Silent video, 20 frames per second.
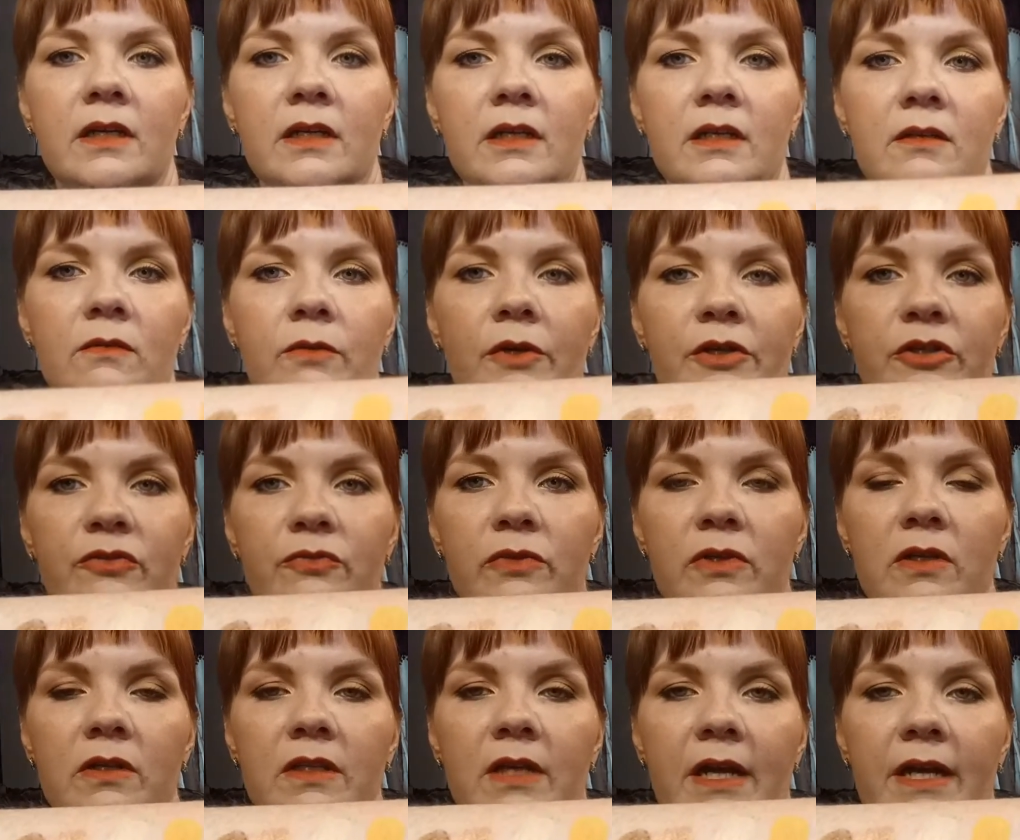It works
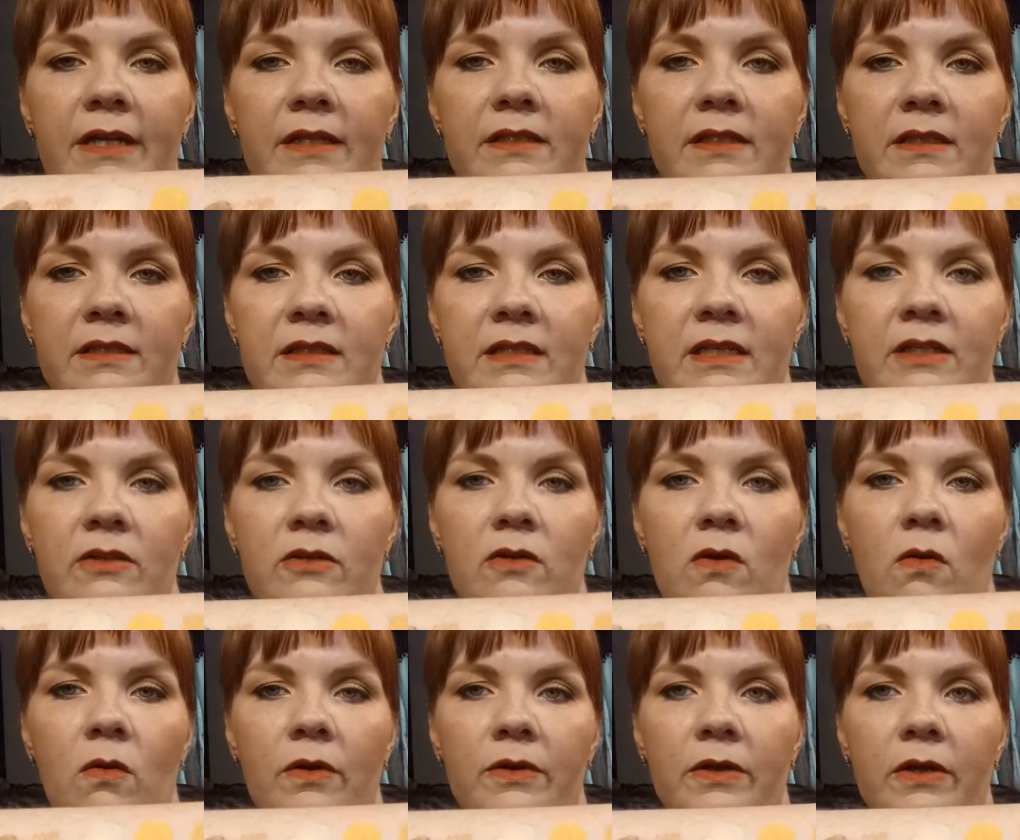real nice as an inner
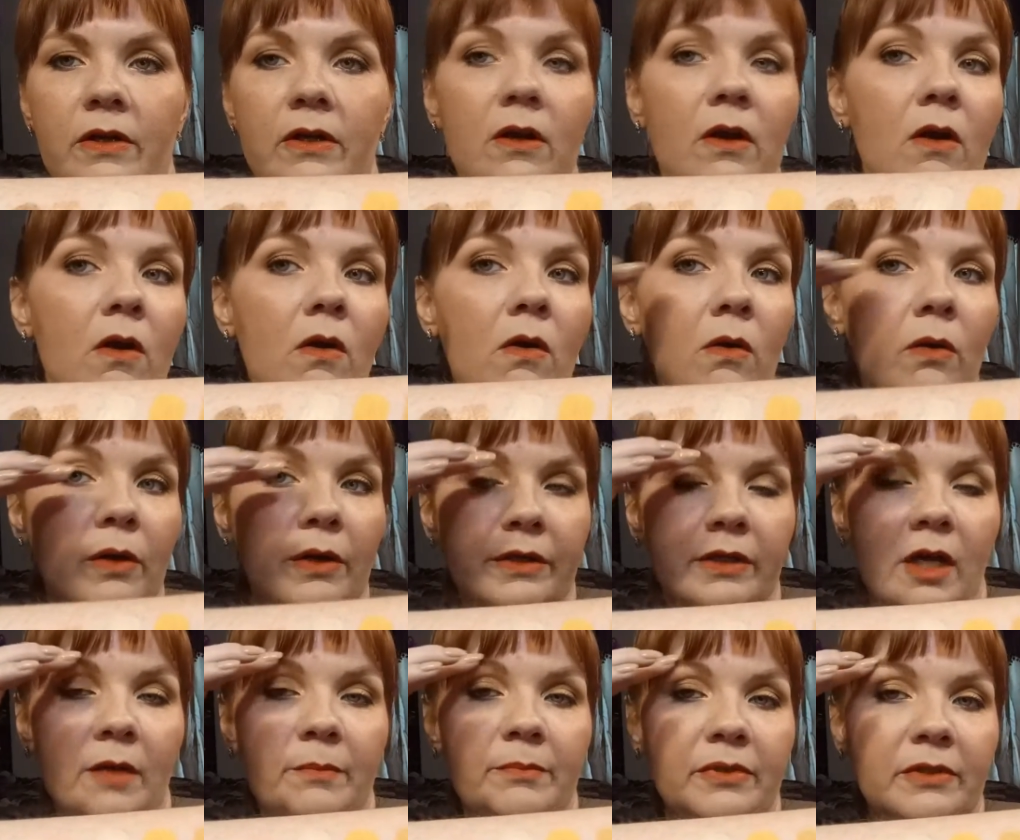corner or an
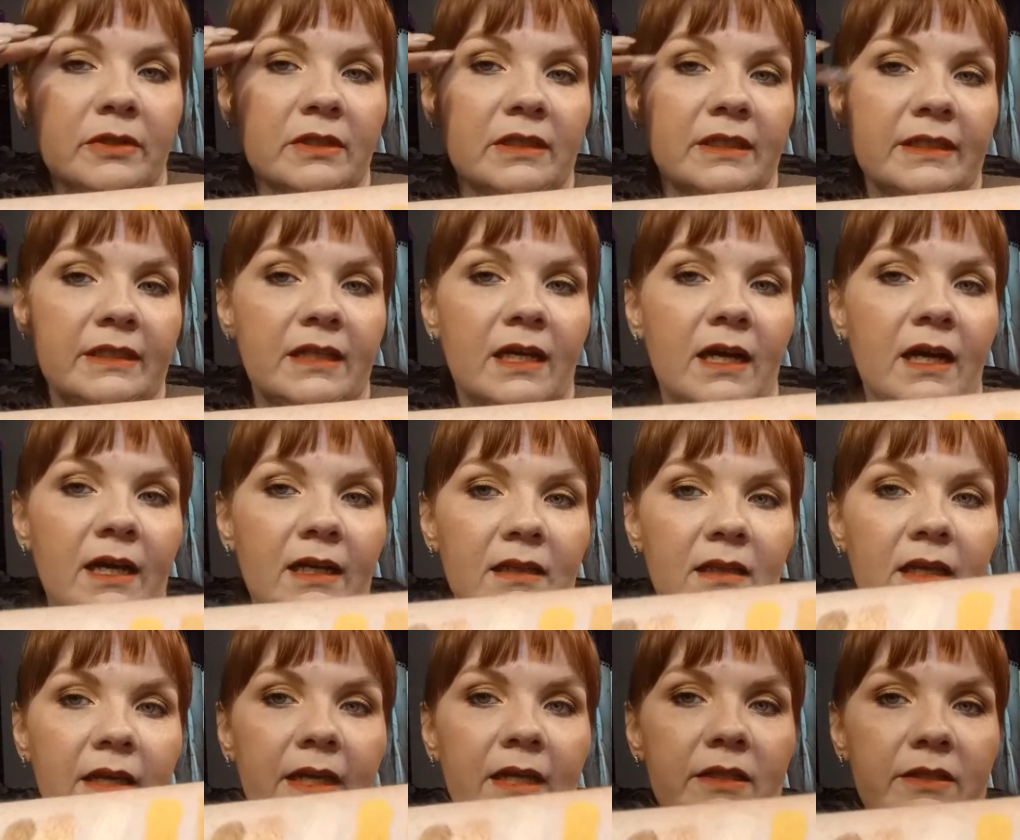upper lid
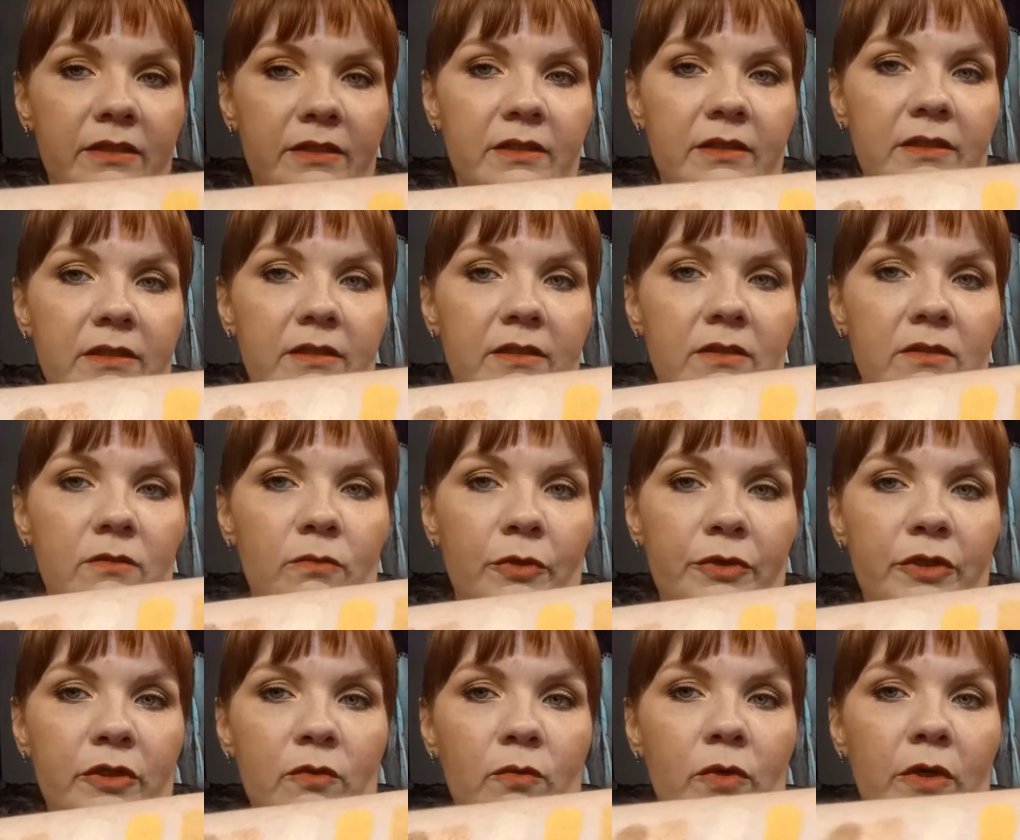highlight when
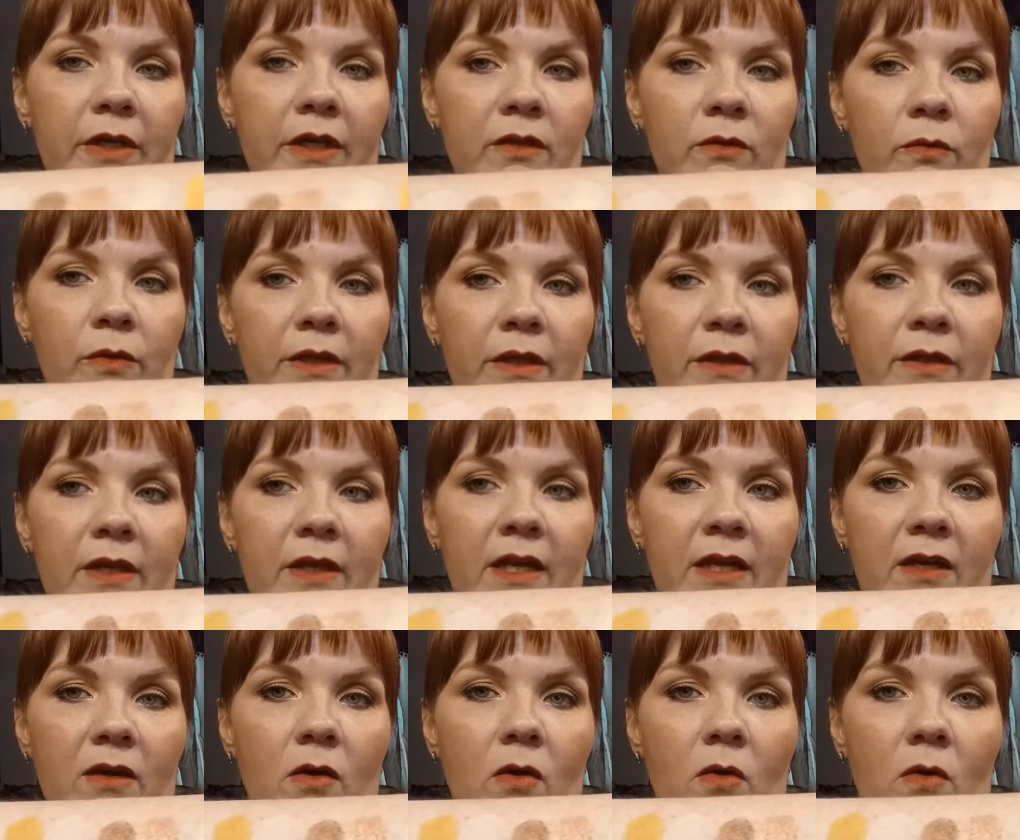you're working with a
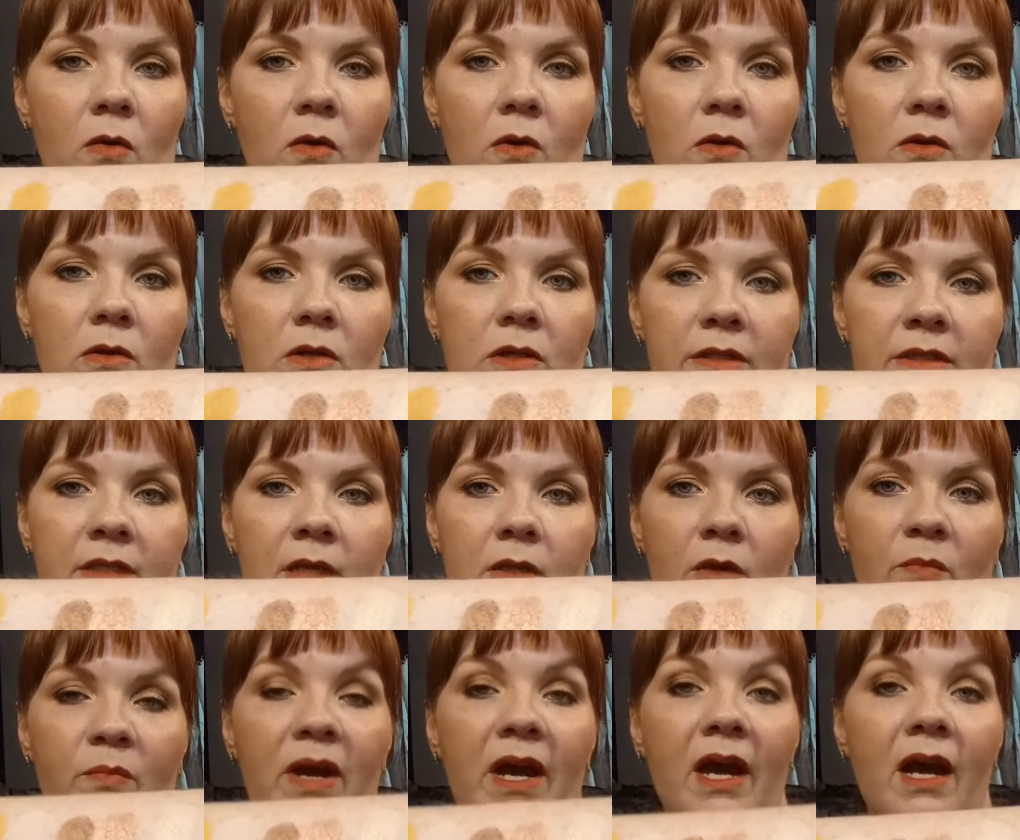whole
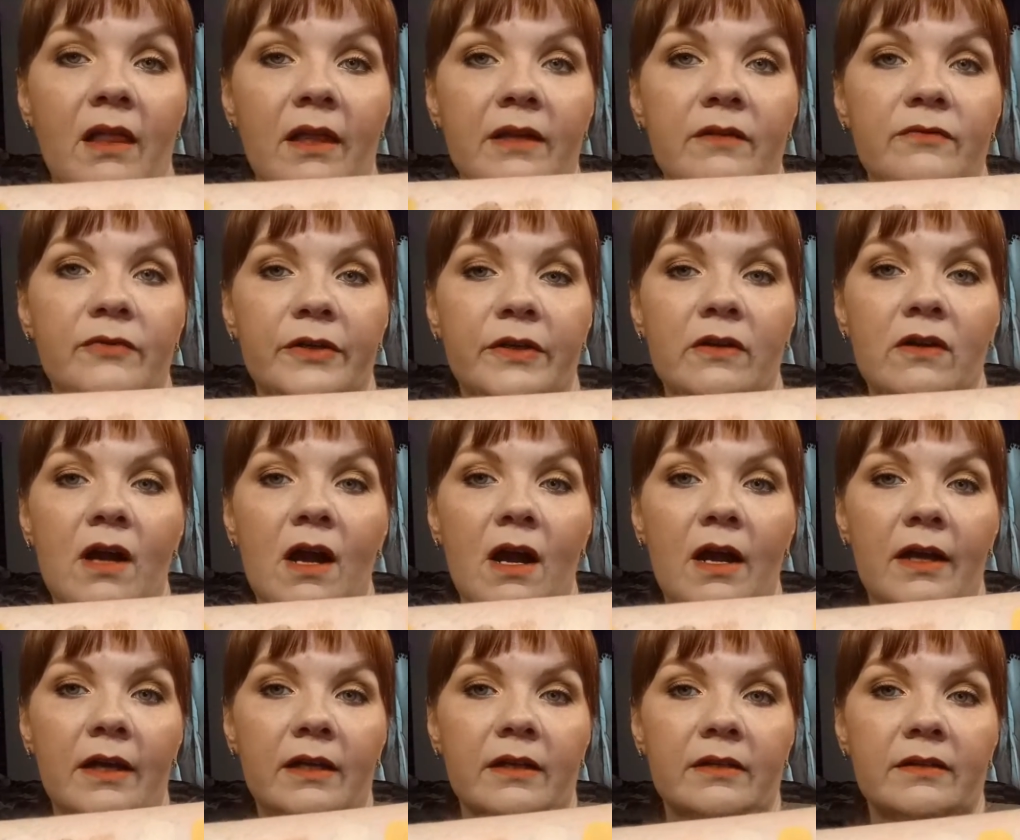yellow palette for your
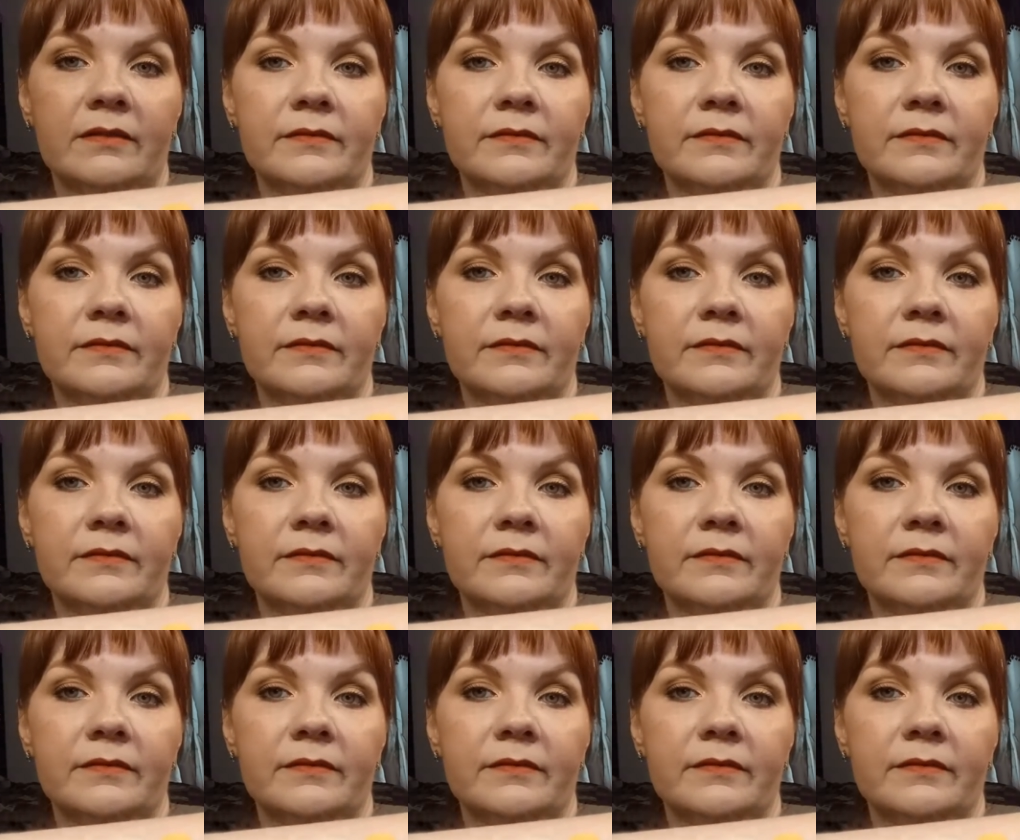eye.